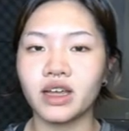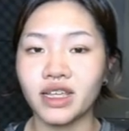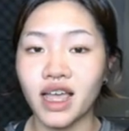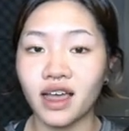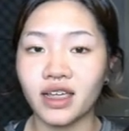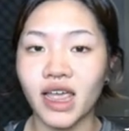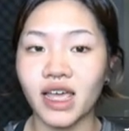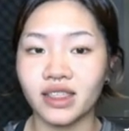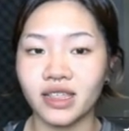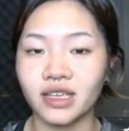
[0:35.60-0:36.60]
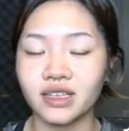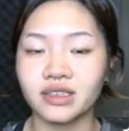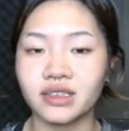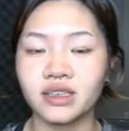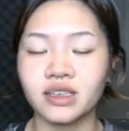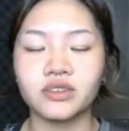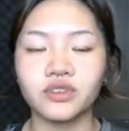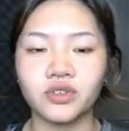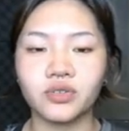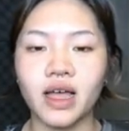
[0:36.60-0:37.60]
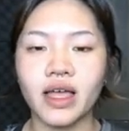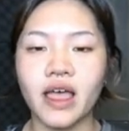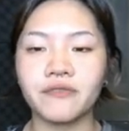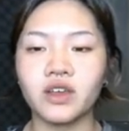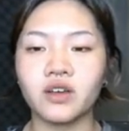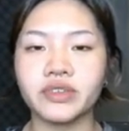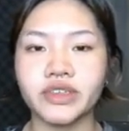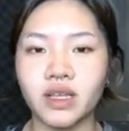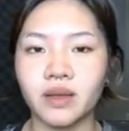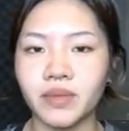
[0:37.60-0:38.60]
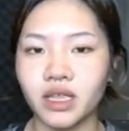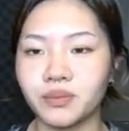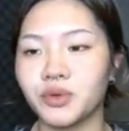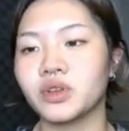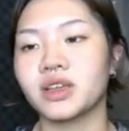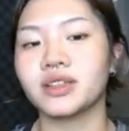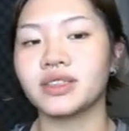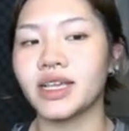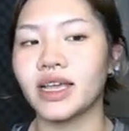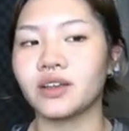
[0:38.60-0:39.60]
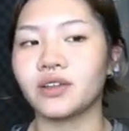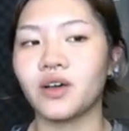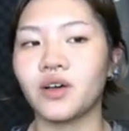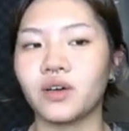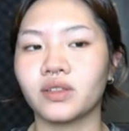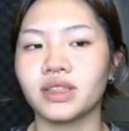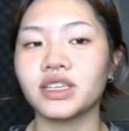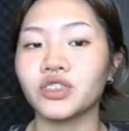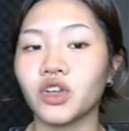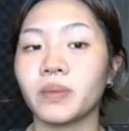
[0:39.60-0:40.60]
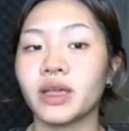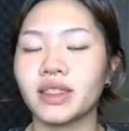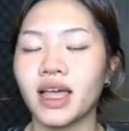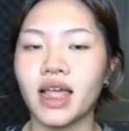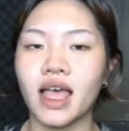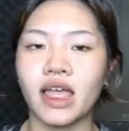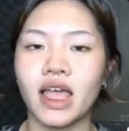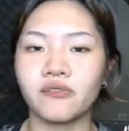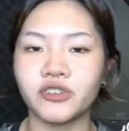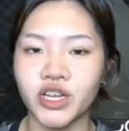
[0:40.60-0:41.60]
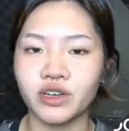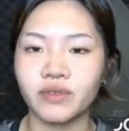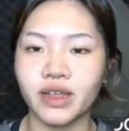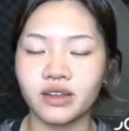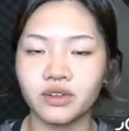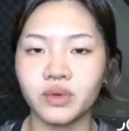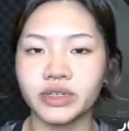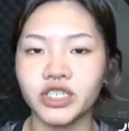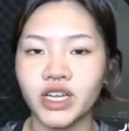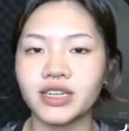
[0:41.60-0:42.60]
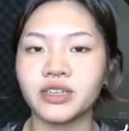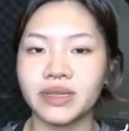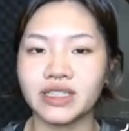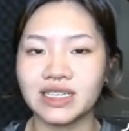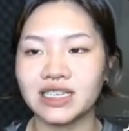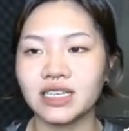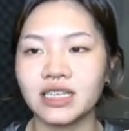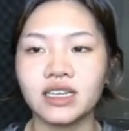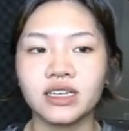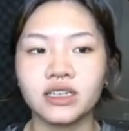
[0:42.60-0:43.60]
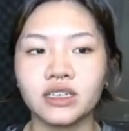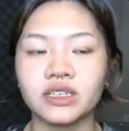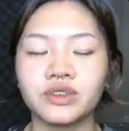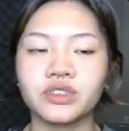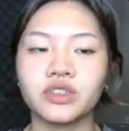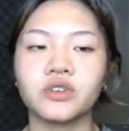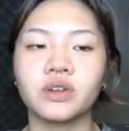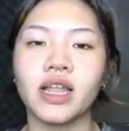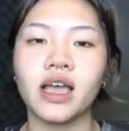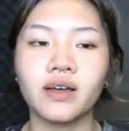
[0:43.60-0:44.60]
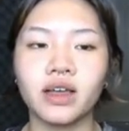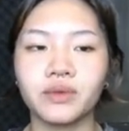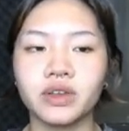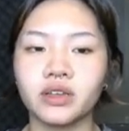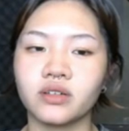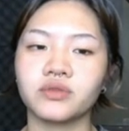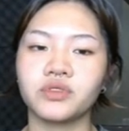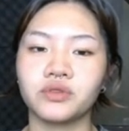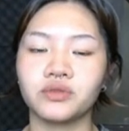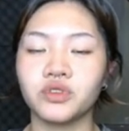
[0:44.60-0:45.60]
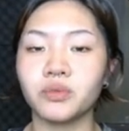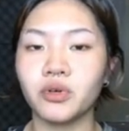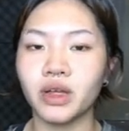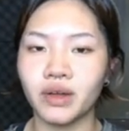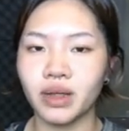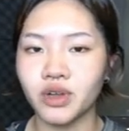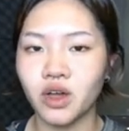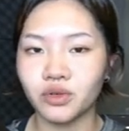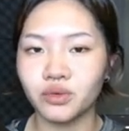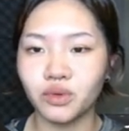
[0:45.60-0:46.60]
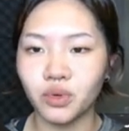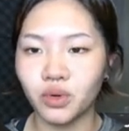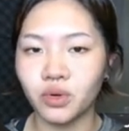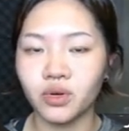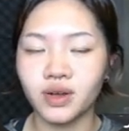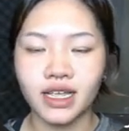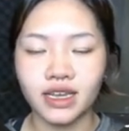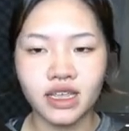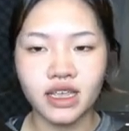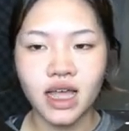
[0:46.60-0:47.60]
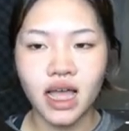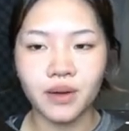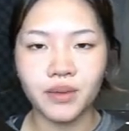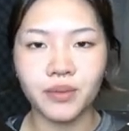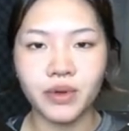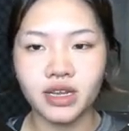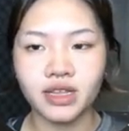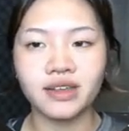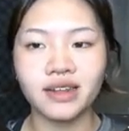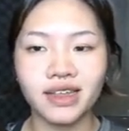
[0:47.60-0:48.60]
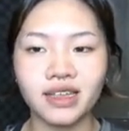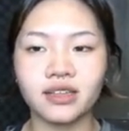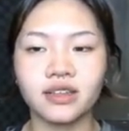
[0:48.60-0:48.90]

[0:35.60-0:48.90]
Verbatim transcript: AI ethics. So I have got some input content on this topic that I have generated with ChatGPT. So now I will go to notebooklm.google, and here I will click